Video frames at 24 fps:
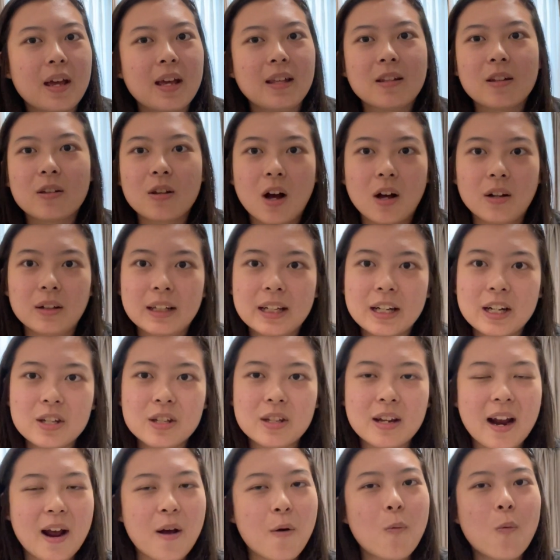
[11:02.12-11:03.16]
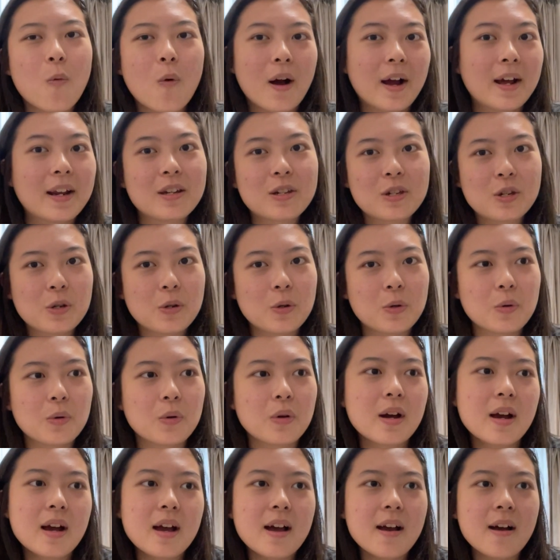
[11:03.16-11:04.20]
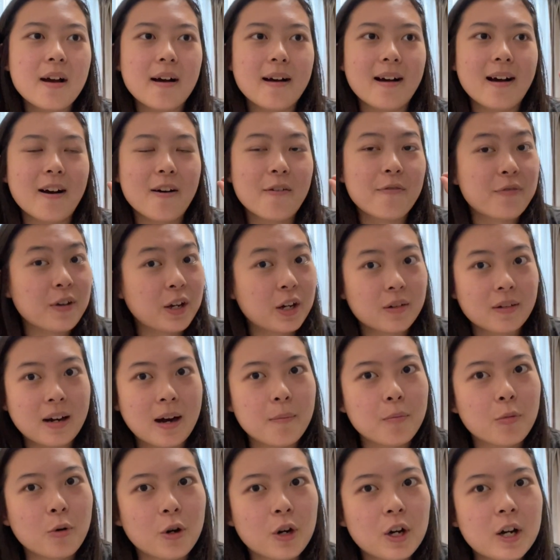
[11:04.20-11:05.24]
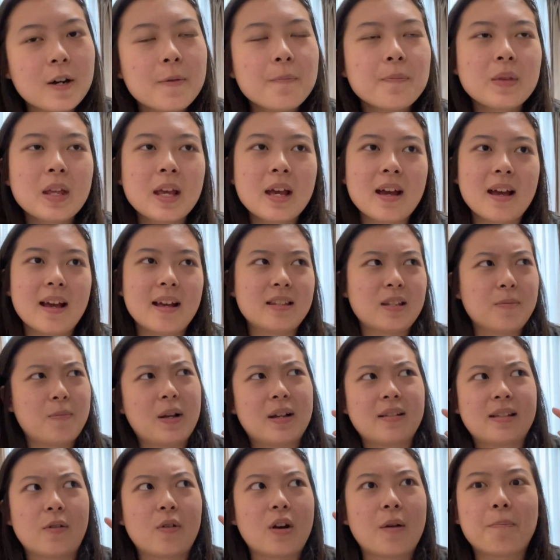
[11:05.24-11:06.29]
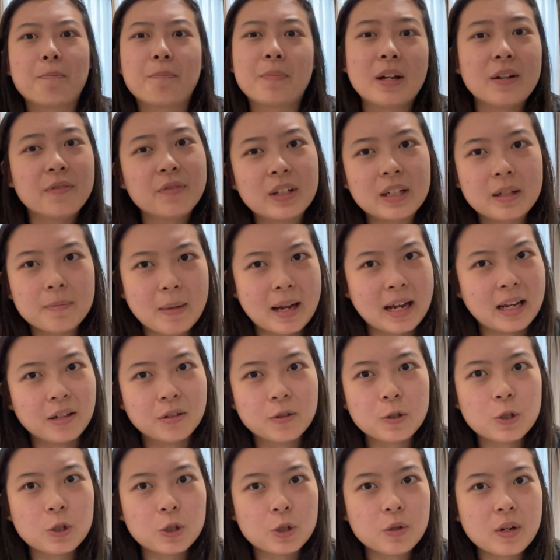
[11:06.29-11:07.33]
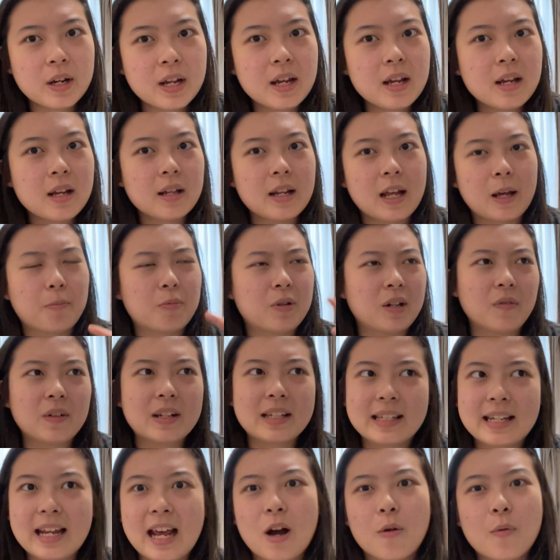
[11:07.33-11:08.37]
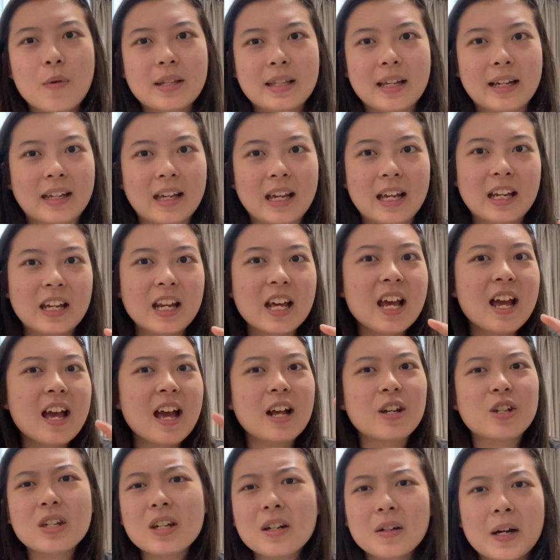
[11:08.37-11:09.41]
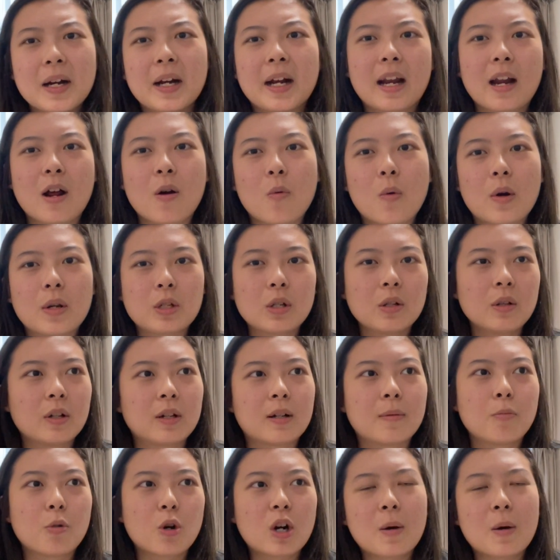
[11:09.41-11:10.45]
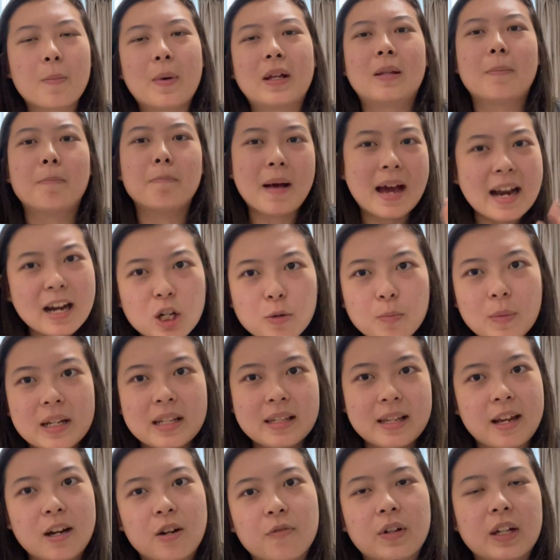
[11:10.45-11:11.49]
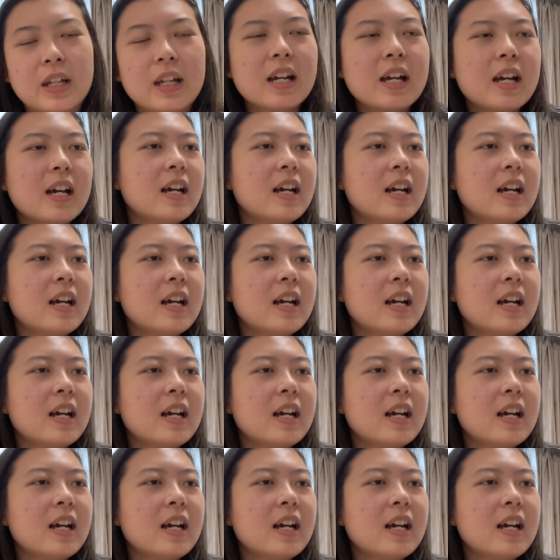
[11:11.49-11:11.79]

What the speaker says: in the knowledge that I want to figure out more? Is it because I want to pivot my industry? Like previously I was like in engineering and I want to learn more about the management side of it.